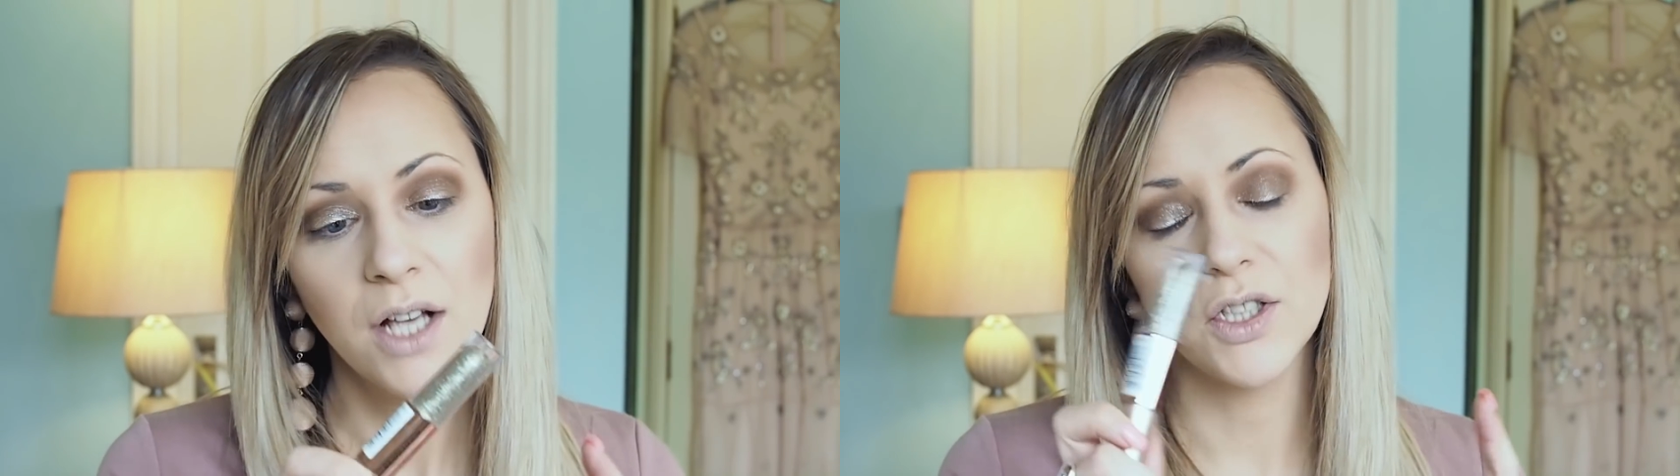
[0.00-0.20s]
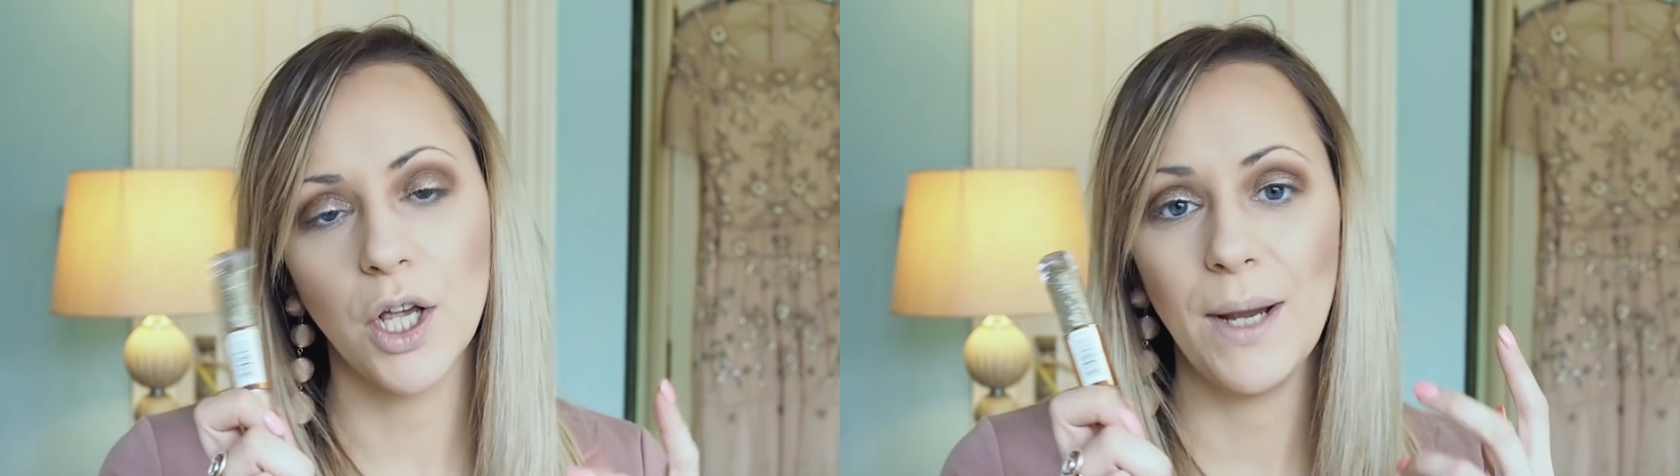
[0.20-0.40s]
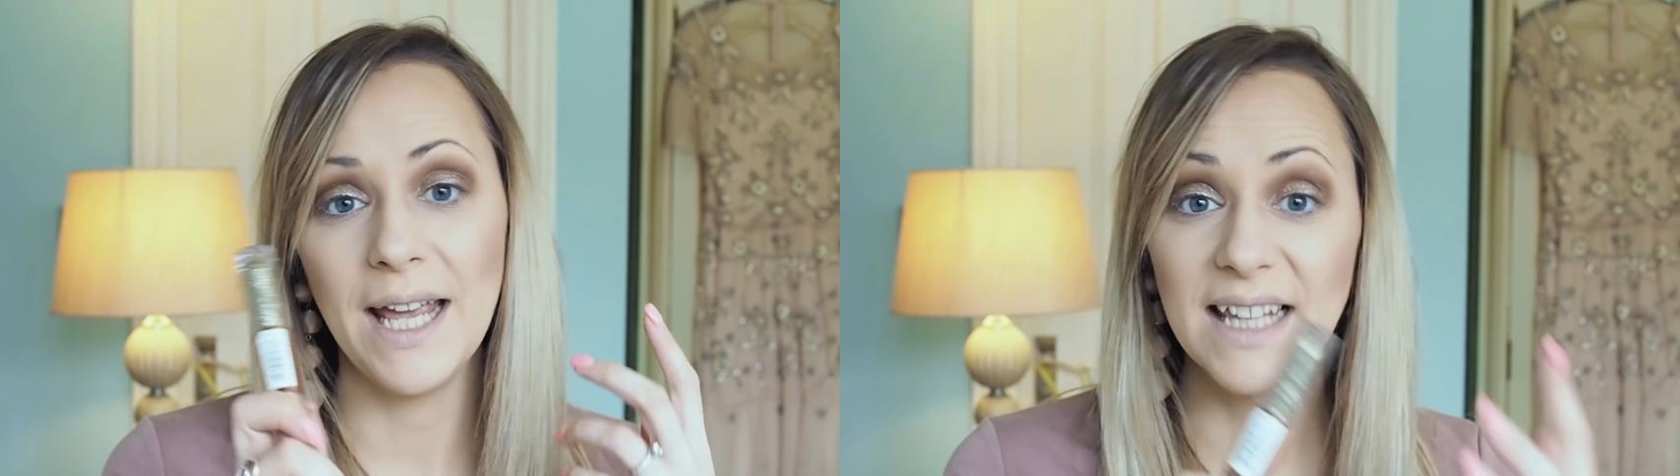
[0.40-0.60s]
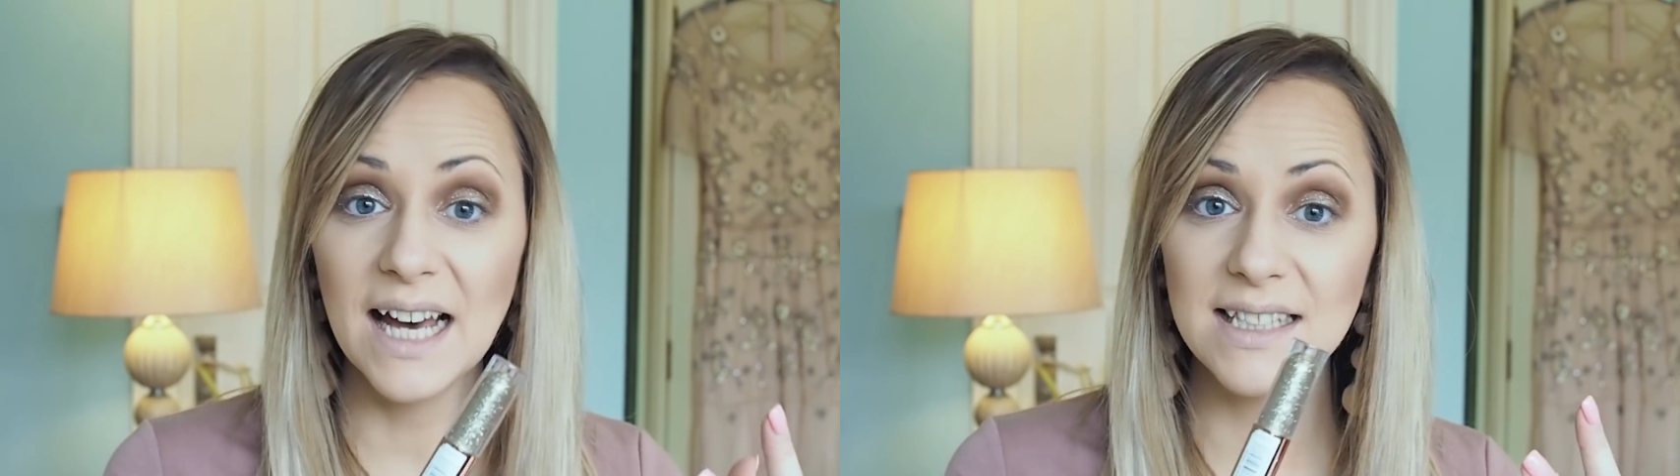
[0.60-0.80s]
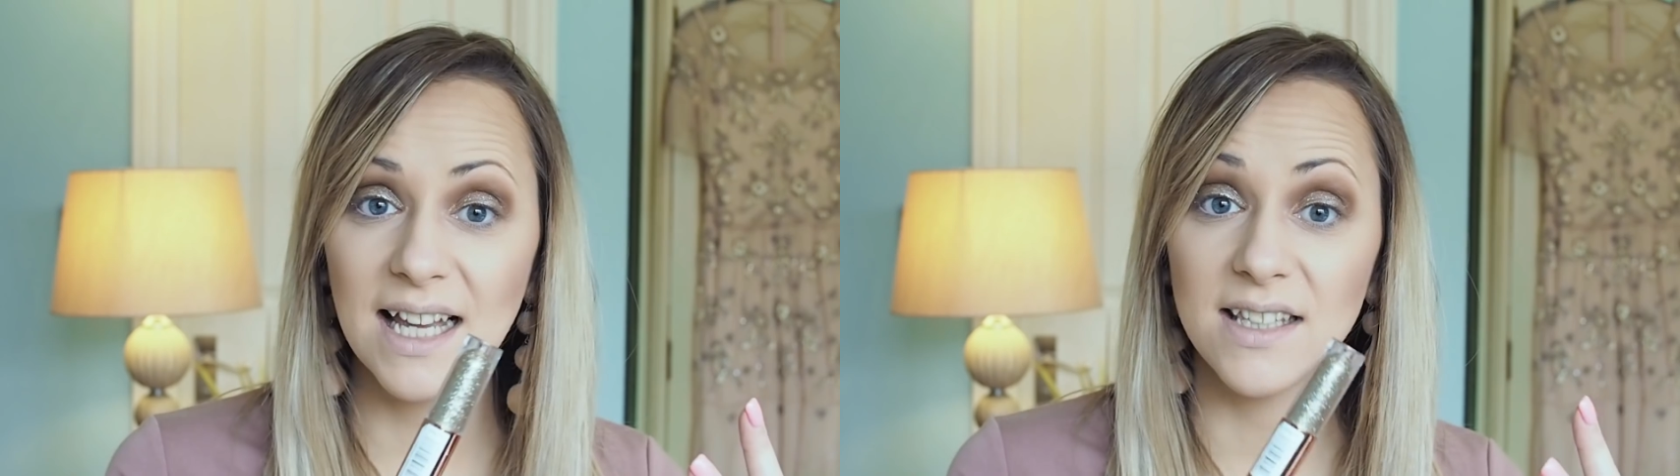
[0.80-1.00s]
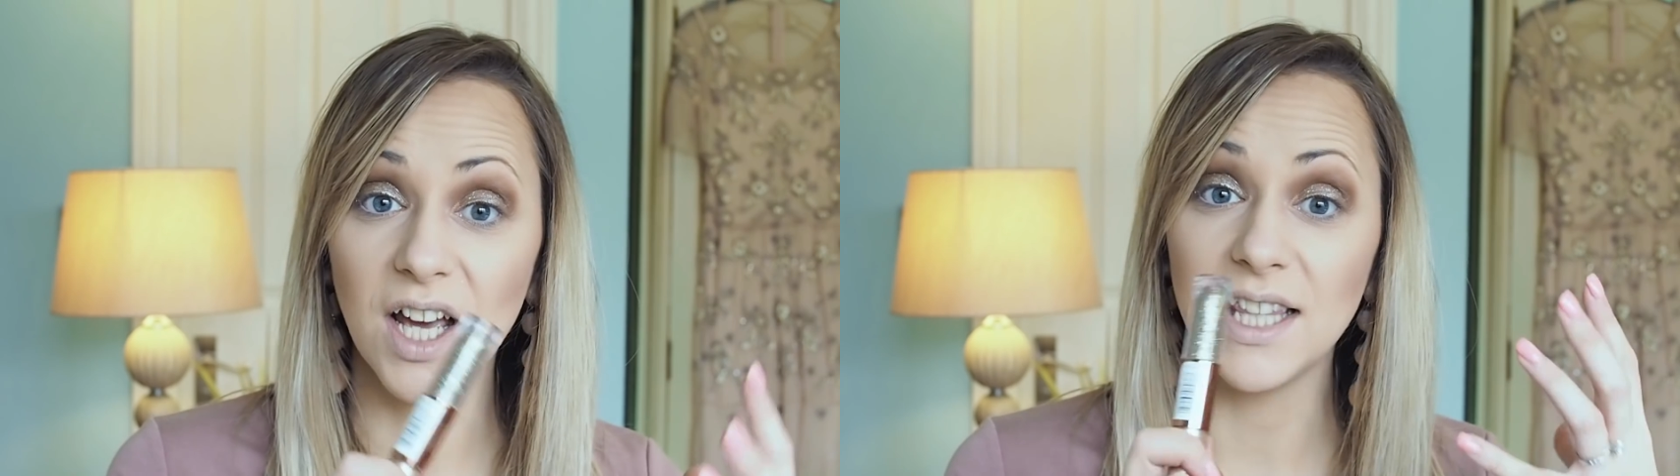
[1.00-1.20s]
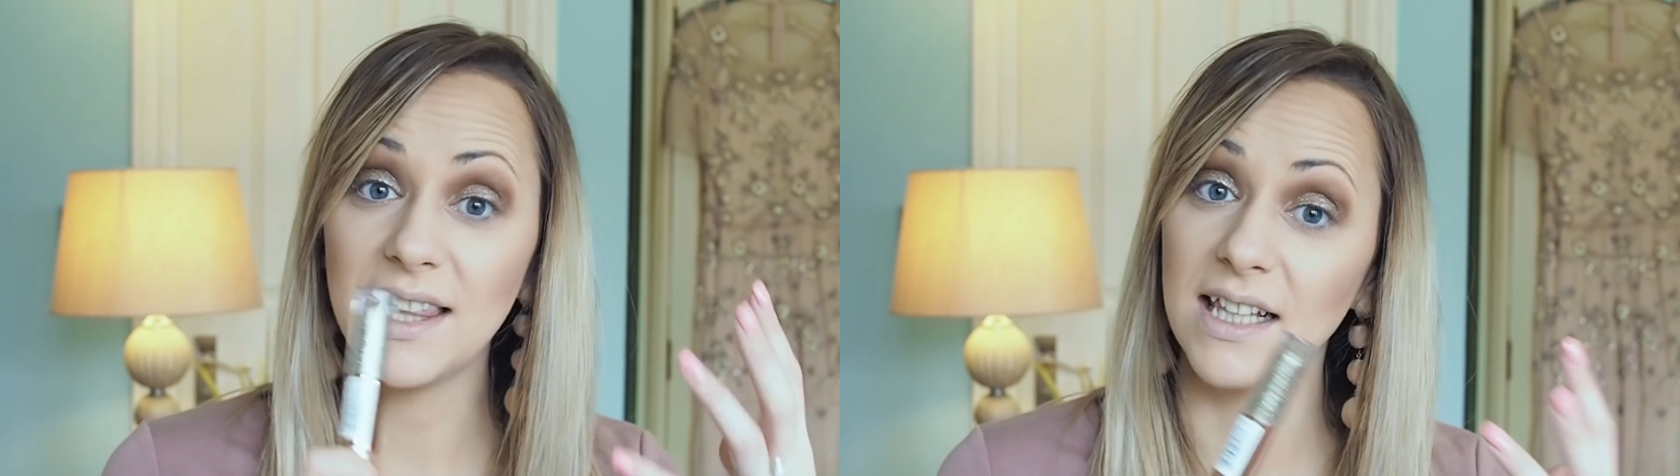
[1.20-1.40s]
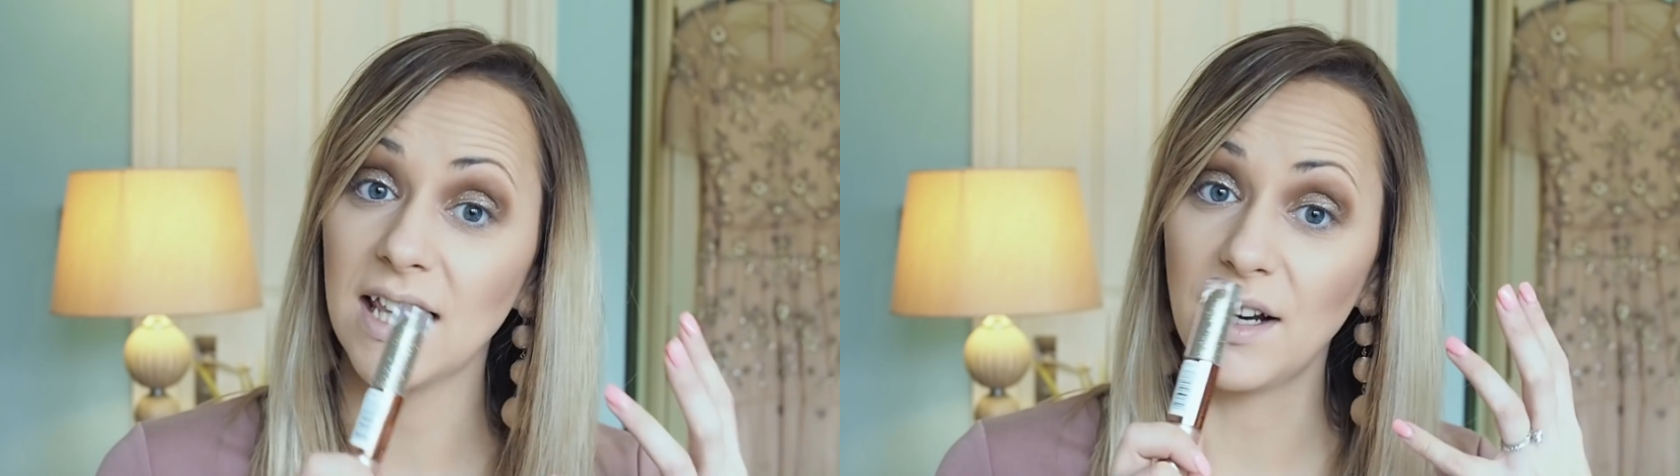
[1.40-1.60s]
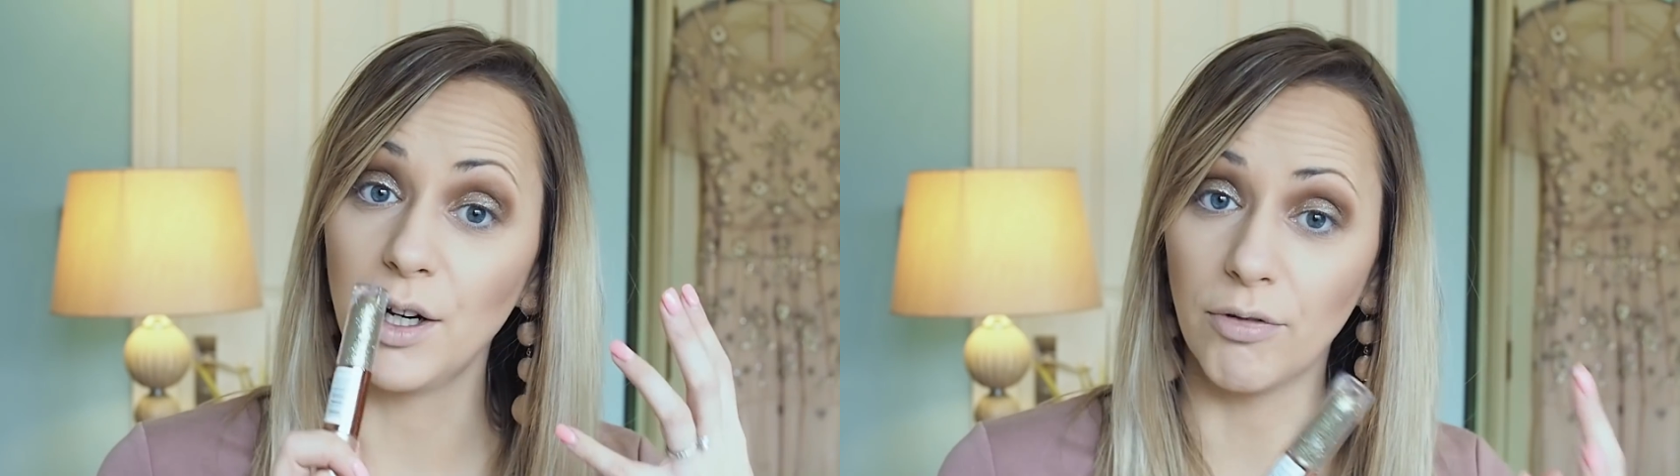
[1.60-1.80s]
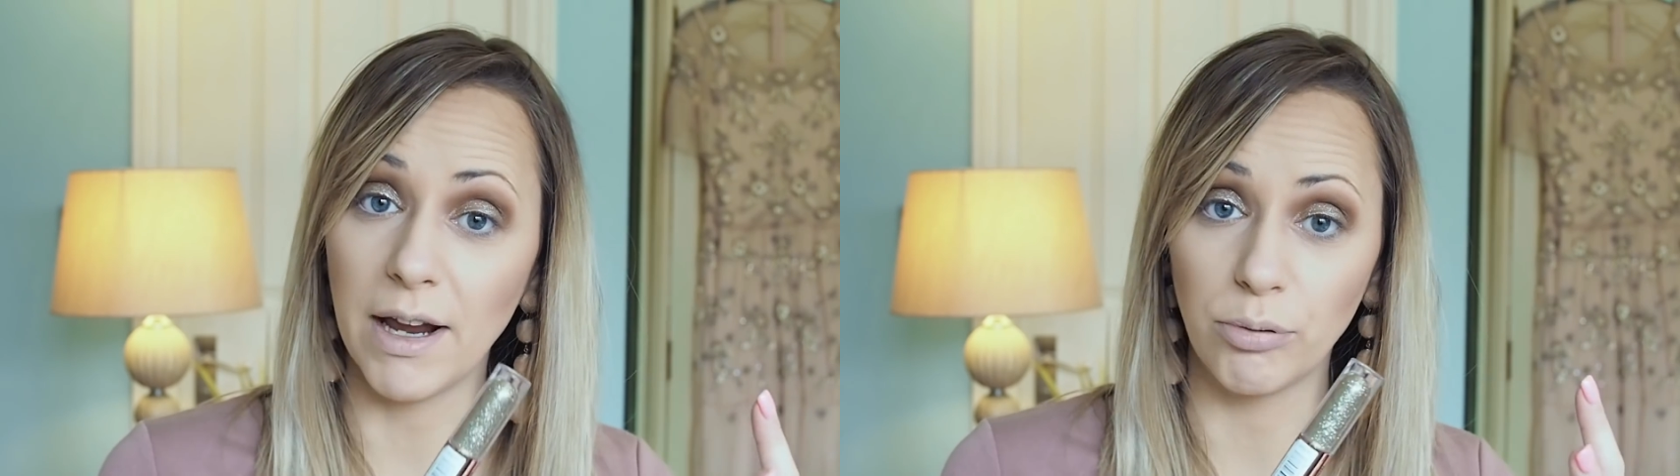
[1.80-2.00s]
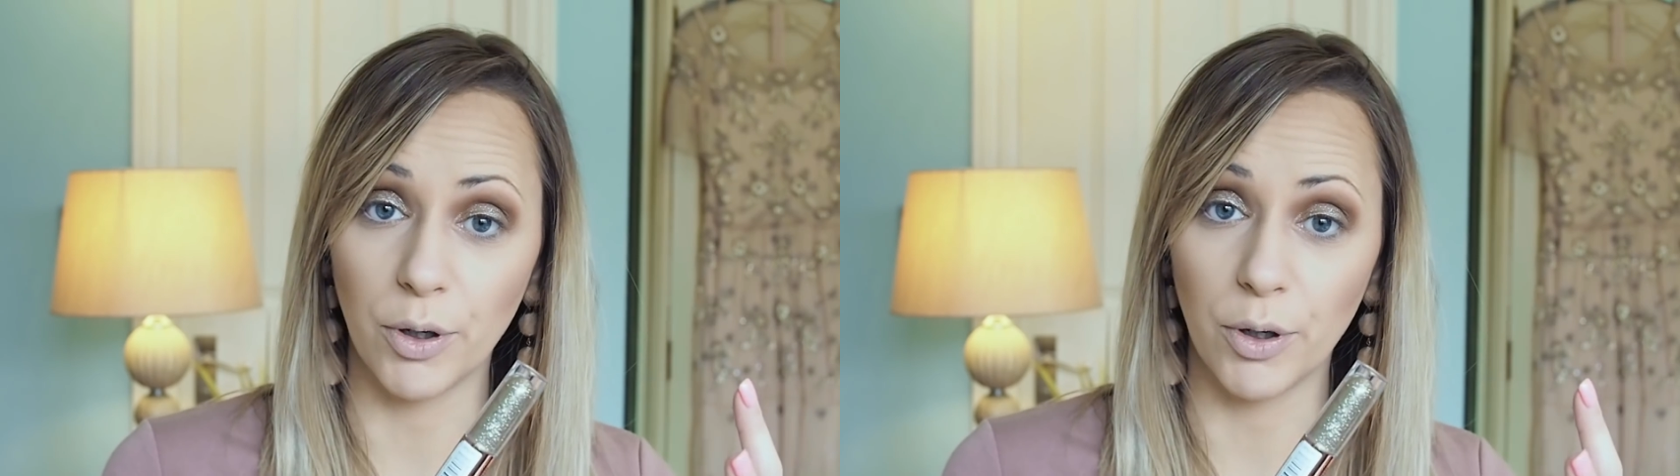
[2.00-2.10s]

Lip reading: So in that sense, I think that they're a great